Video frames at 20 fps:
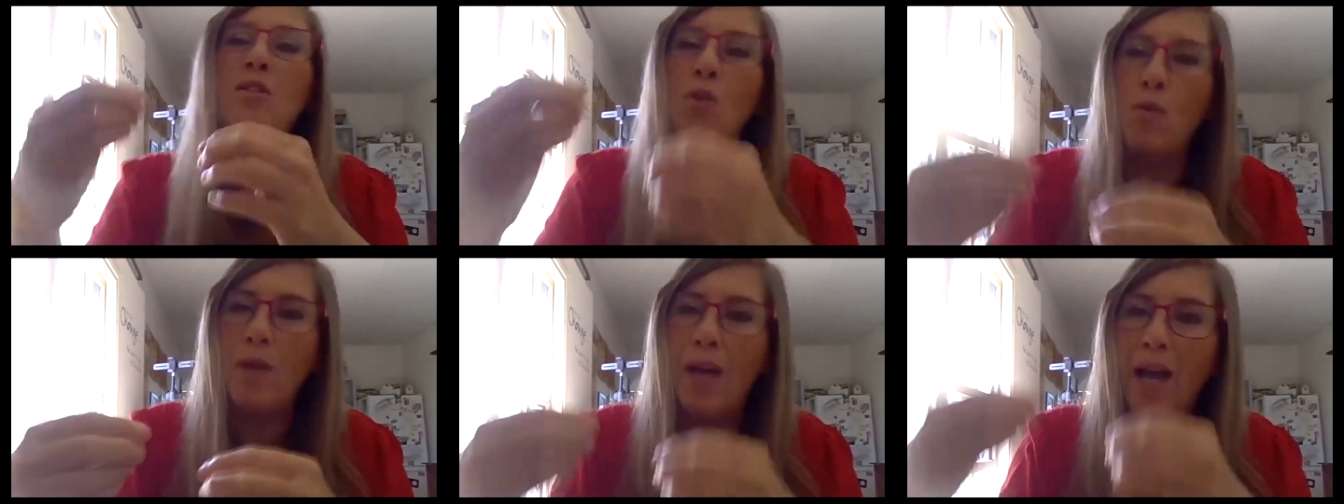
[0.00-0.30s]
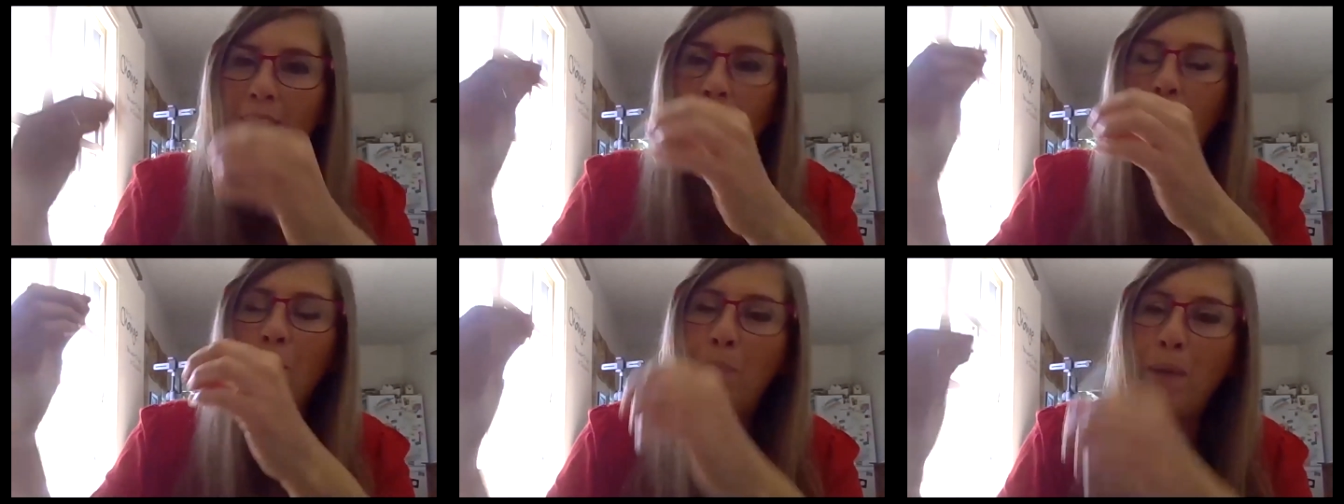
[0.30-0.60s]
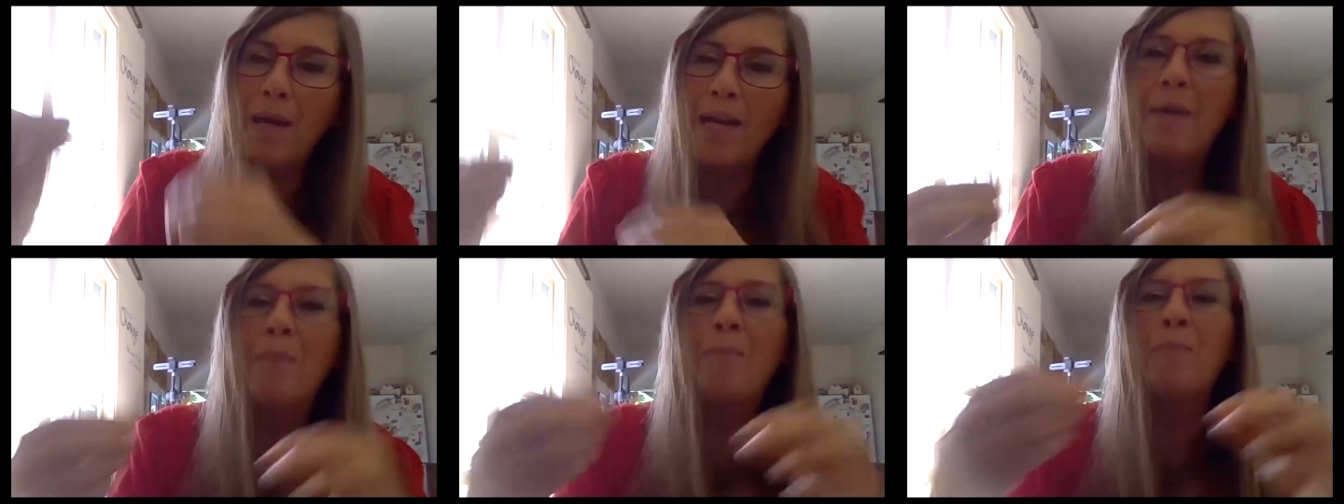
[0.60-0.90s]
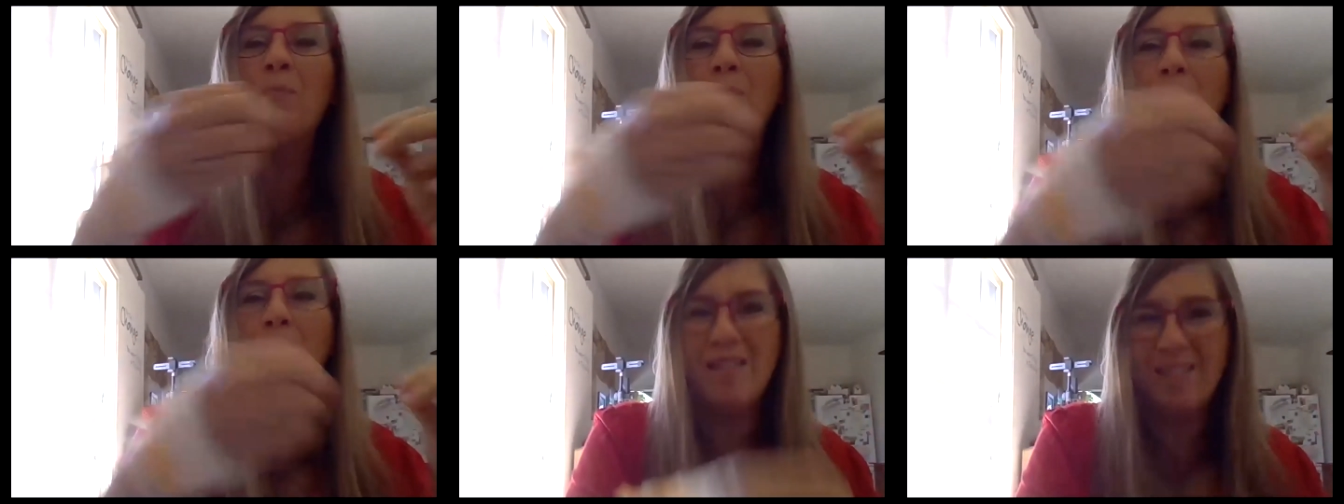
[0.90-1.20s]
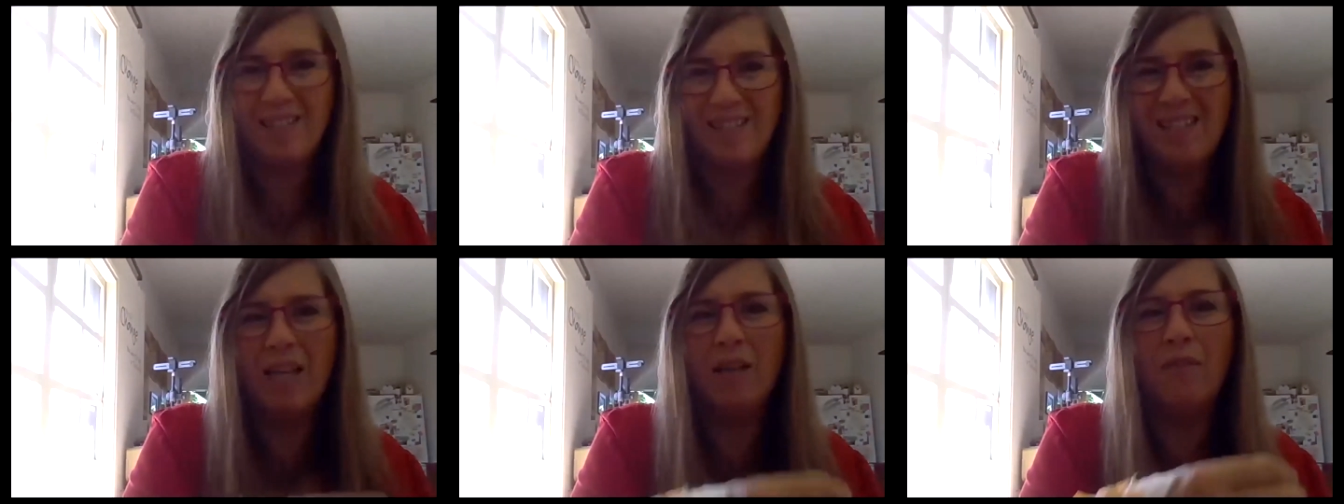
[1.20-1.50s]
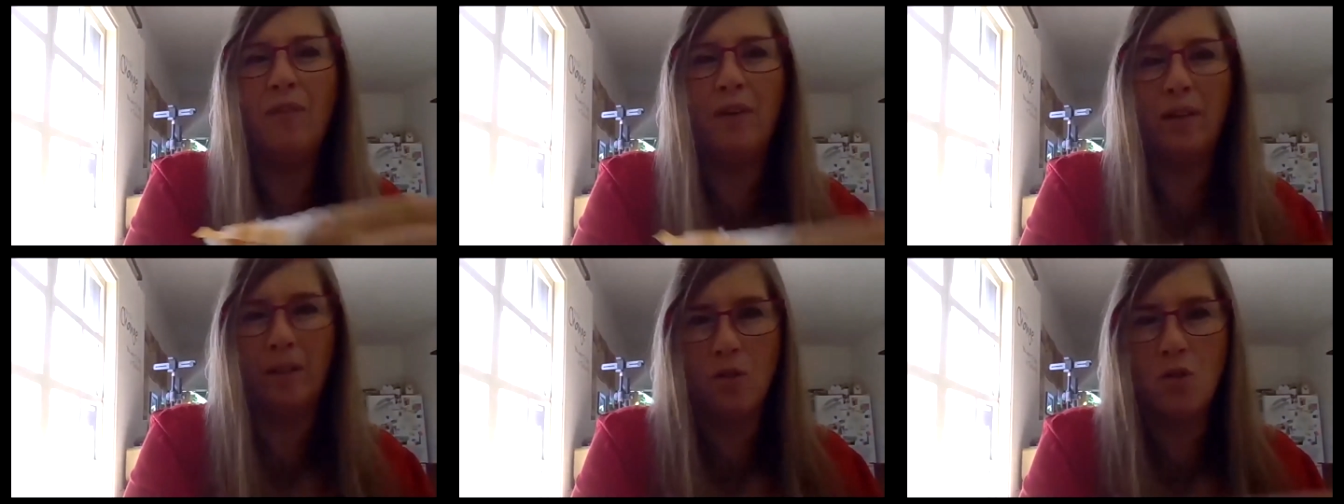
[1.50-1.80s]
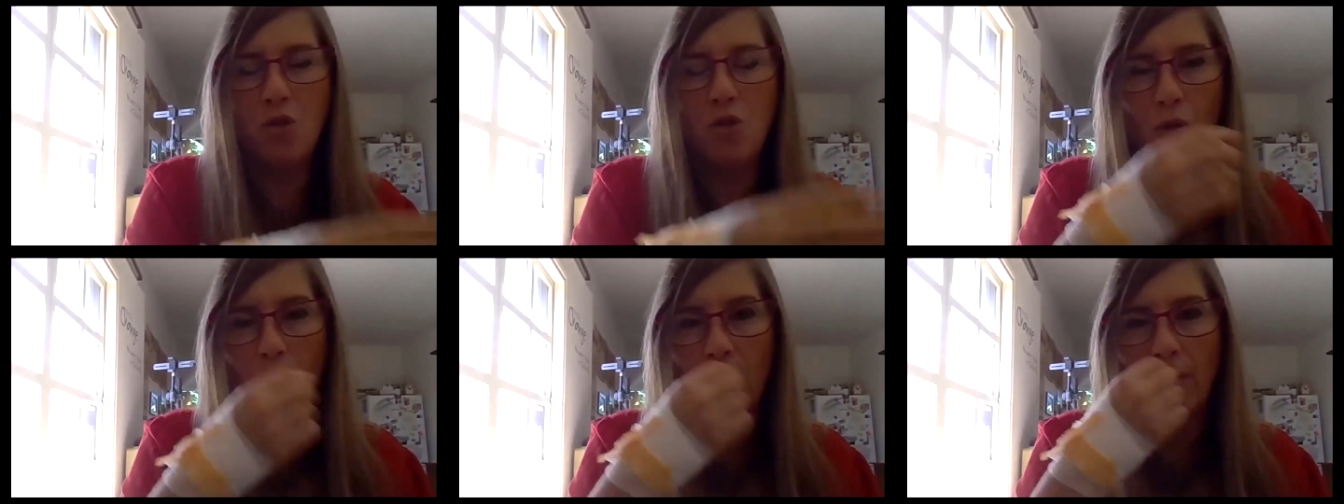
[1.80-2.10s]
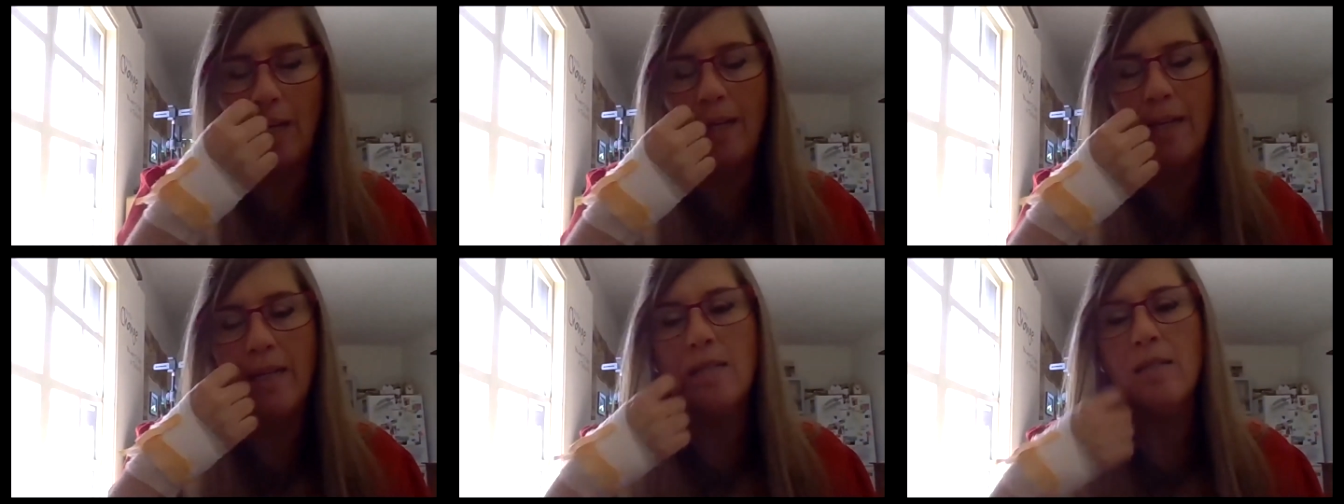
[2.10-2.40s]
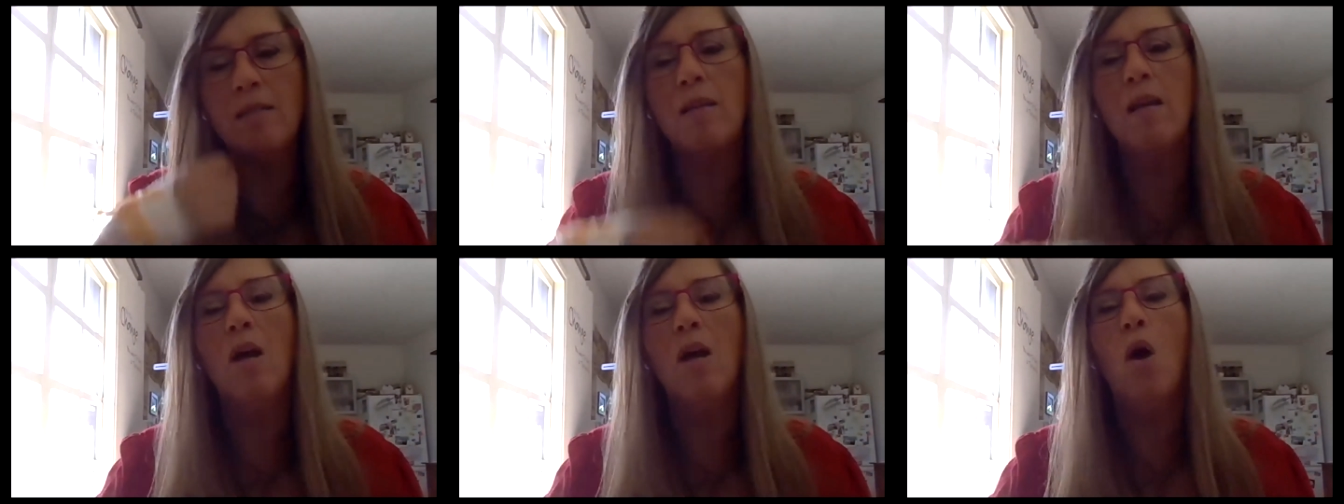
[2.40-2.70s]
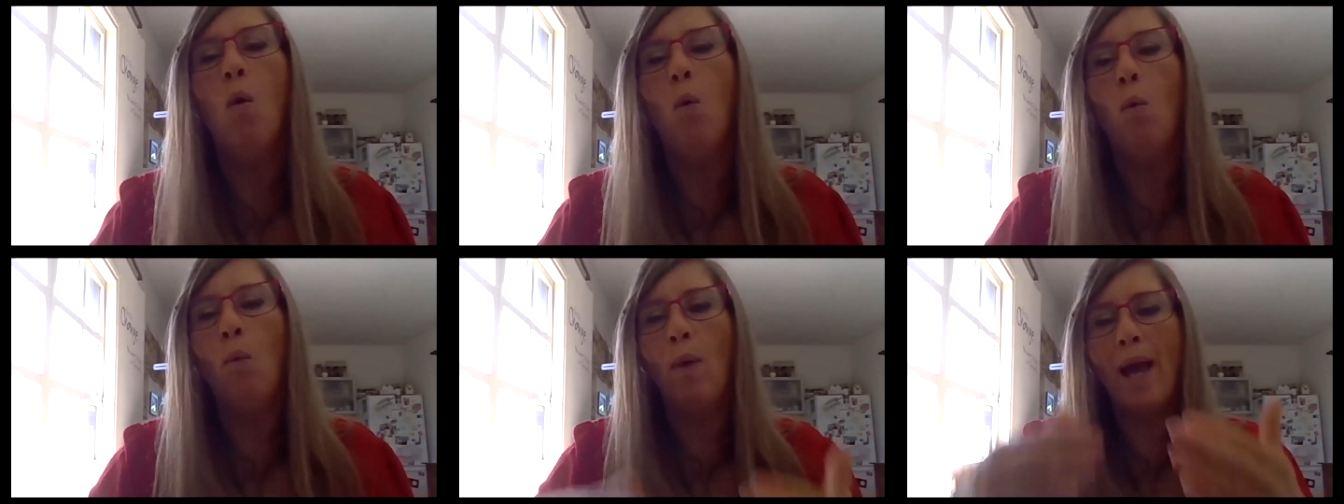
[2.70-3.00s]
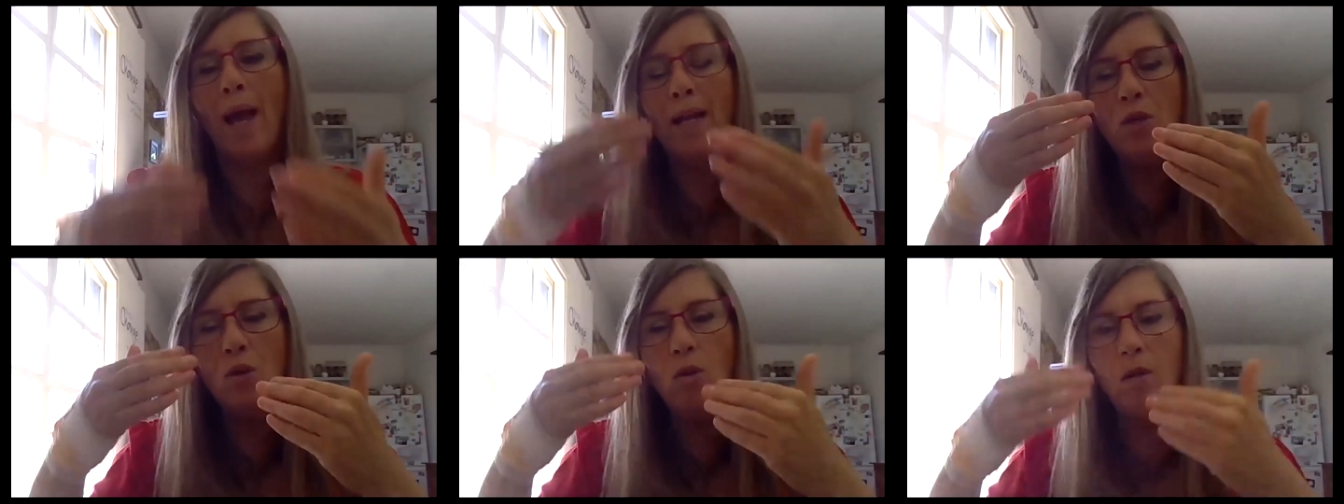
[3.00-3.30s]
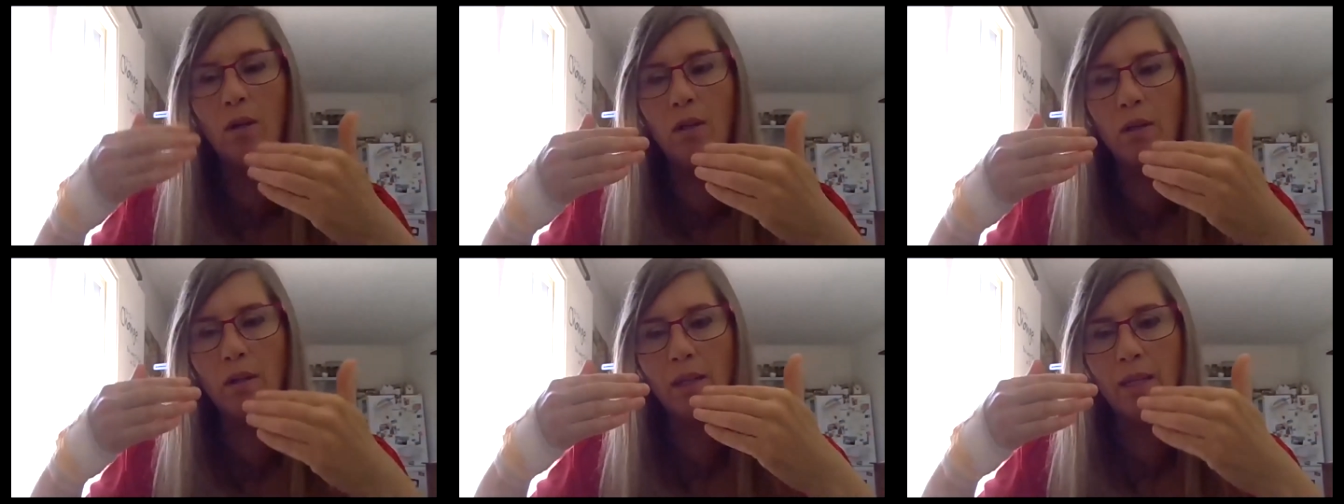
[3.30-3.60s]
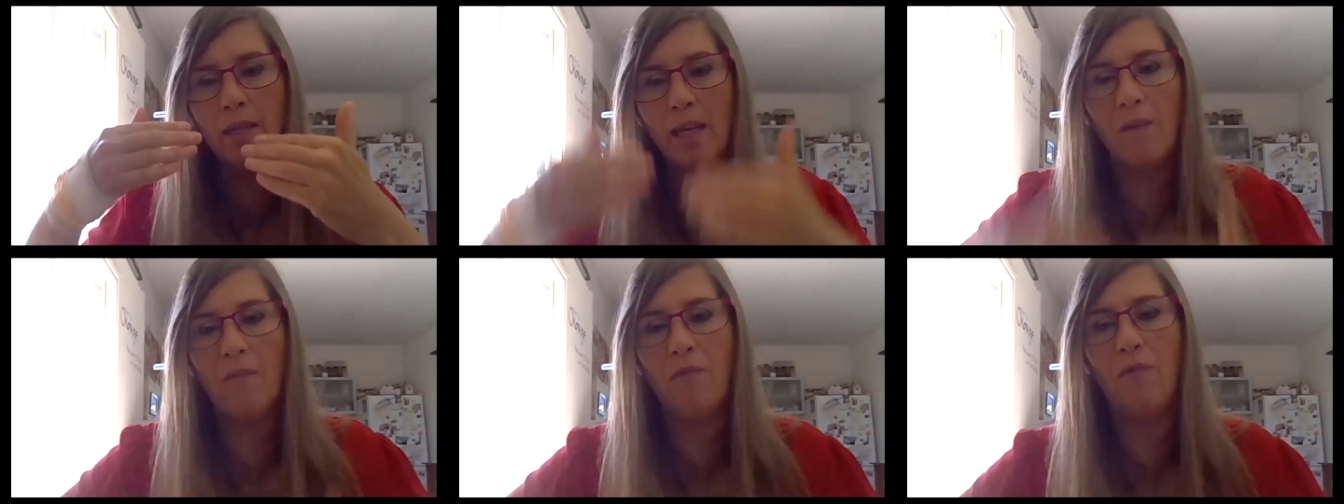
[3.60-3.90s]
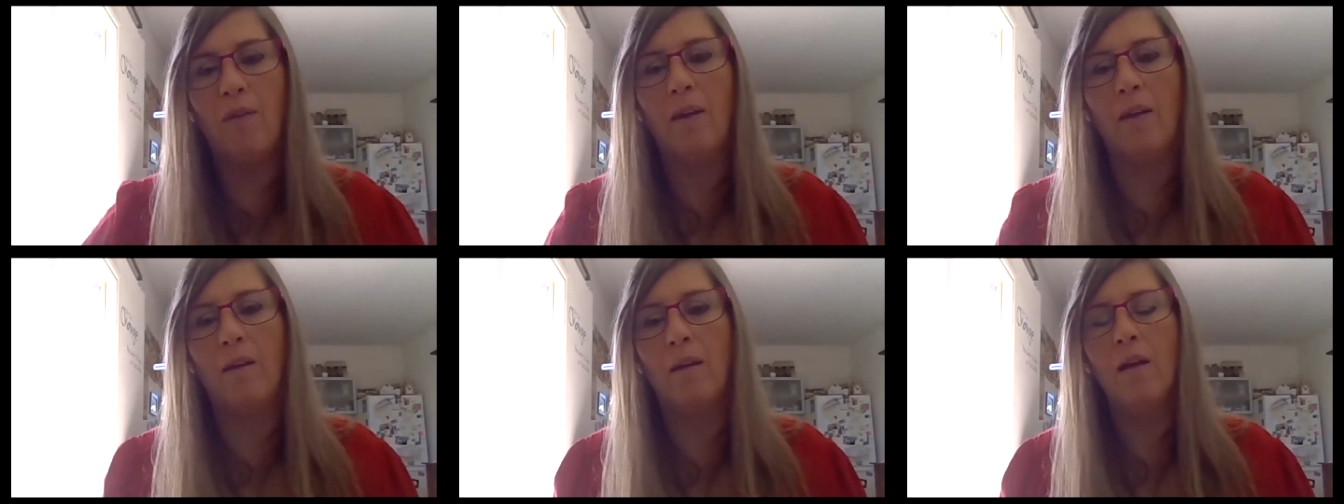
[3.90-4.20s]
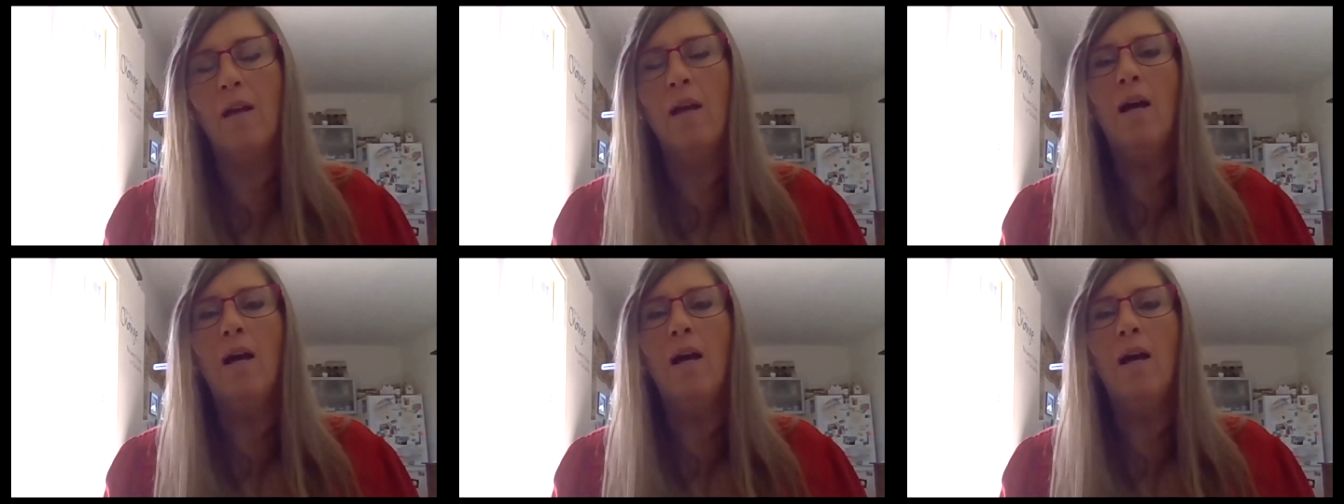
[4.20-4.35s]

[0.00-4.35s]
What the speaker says: you can be civil journalist when you are giving